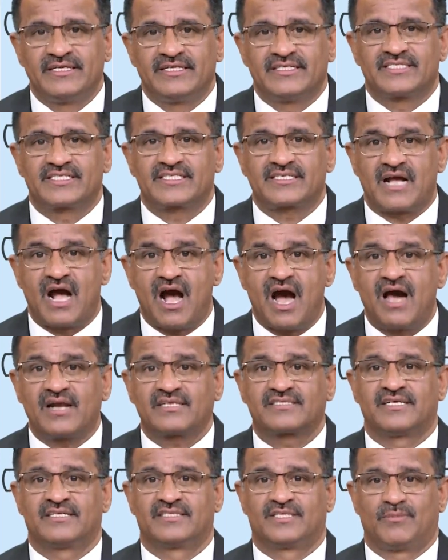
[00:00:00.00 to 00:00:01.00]

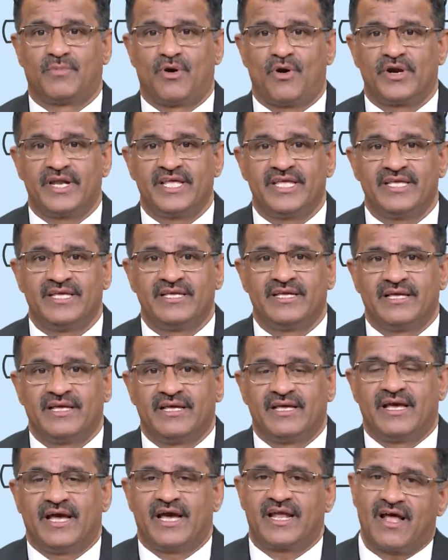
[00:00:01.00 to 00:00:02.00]
scars on the body,
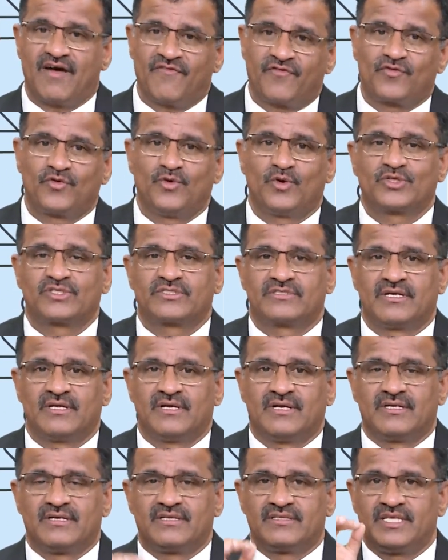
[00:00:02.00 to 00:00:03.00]
and of course
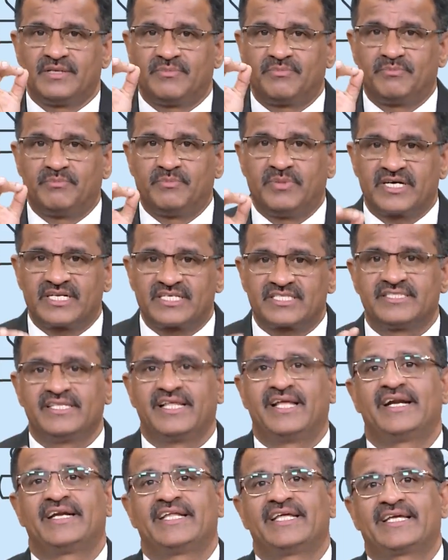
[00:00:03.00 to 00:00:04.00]
the
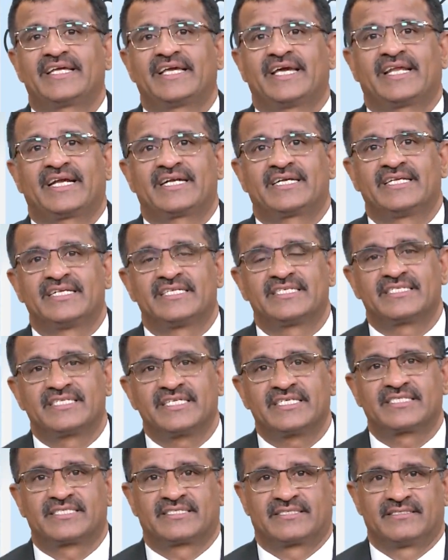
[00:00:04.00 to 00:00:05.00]
personality
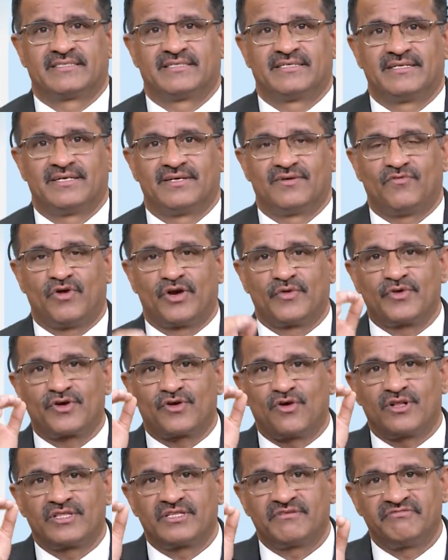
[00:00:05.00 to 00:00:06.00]
characteristics, what we
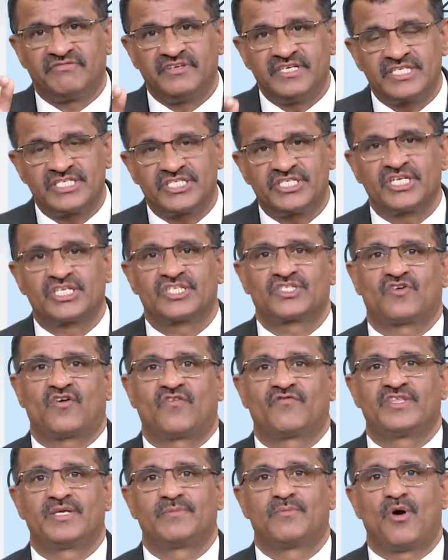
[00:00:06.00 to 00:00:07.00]
call the features
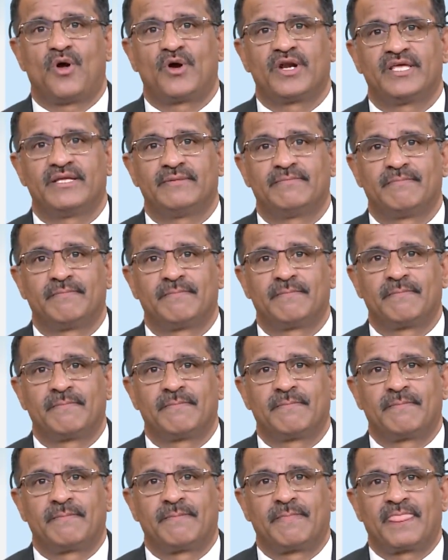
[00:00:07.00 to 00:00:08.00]
of the body,
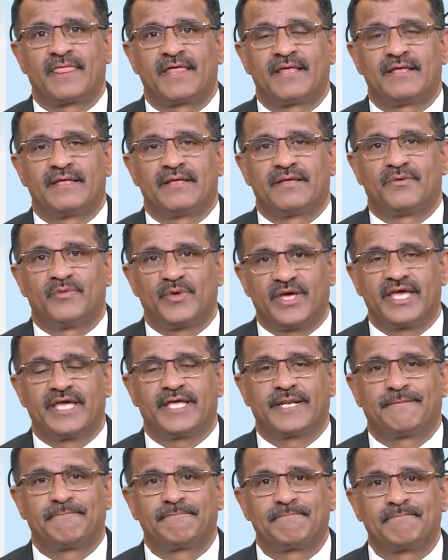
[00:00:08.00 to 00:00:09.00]
where